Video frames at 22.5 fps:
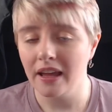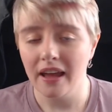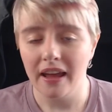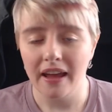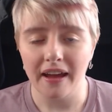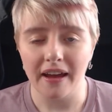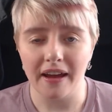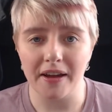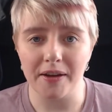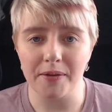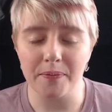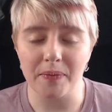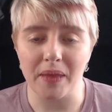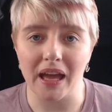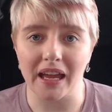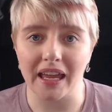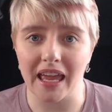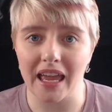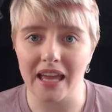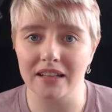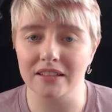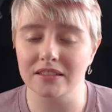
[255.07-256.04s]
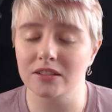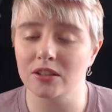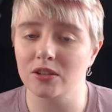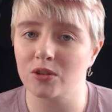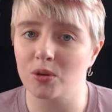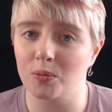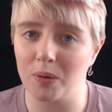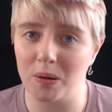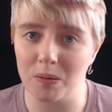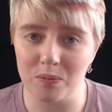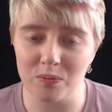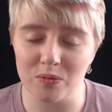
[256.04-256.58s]
Again, there'll
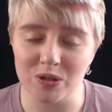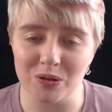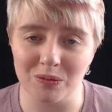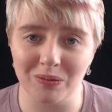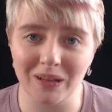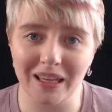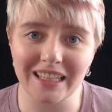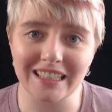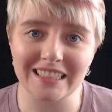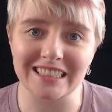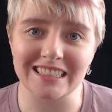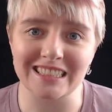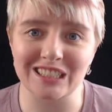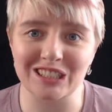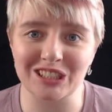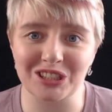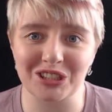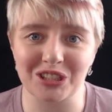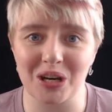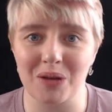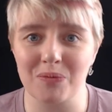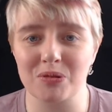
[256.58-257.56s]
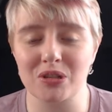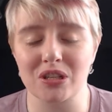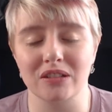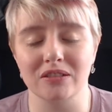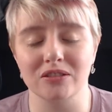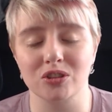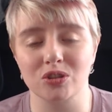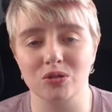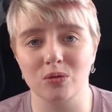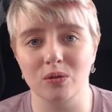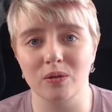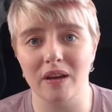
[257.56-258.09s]
be some links in the description,
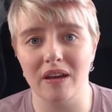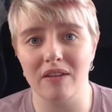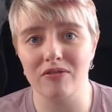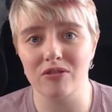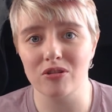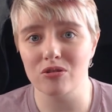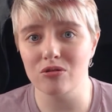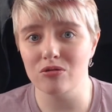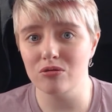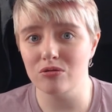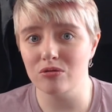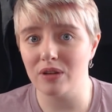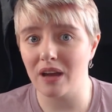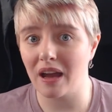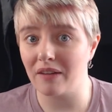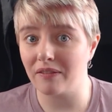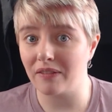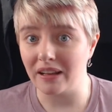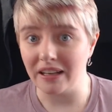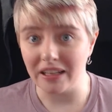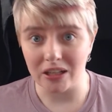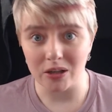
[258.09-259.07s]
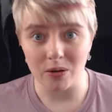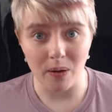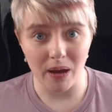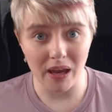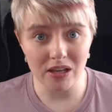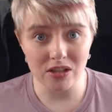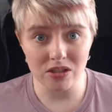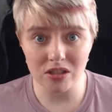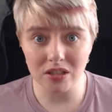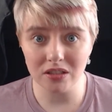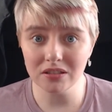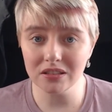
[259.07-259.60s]
so if you have any
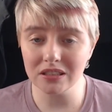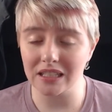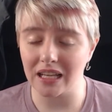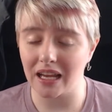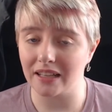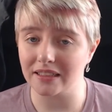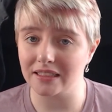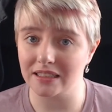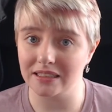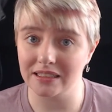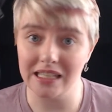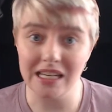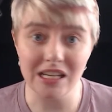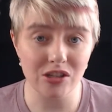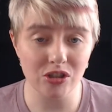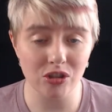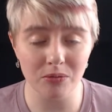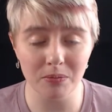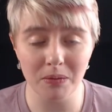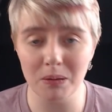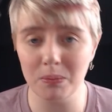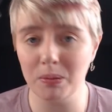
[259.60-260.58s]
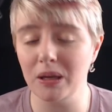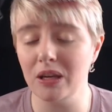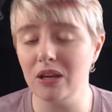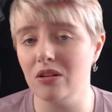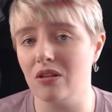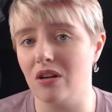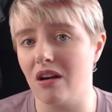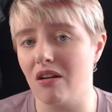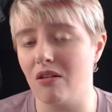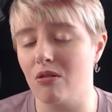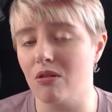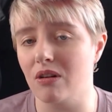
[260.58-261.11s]
questions as a teacher maybe,
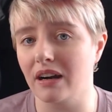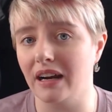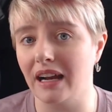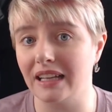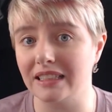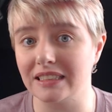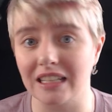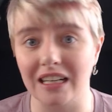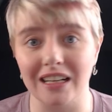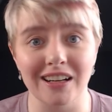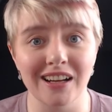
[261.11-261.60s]
or as